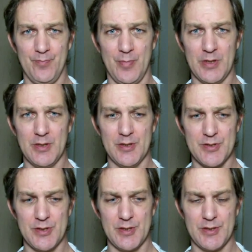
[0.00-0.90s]

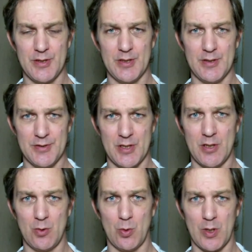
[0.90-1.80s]
because it's a
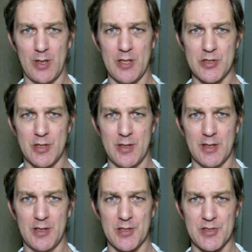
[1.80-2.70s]
hard working engine, and
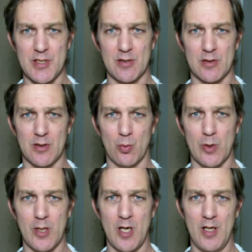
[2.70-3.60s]
that cuts down on the
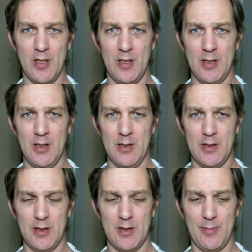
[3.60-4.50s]
wear.
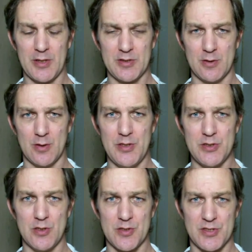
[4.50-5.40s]
Makes it a little
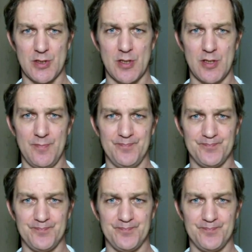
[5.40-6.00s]
easier to start.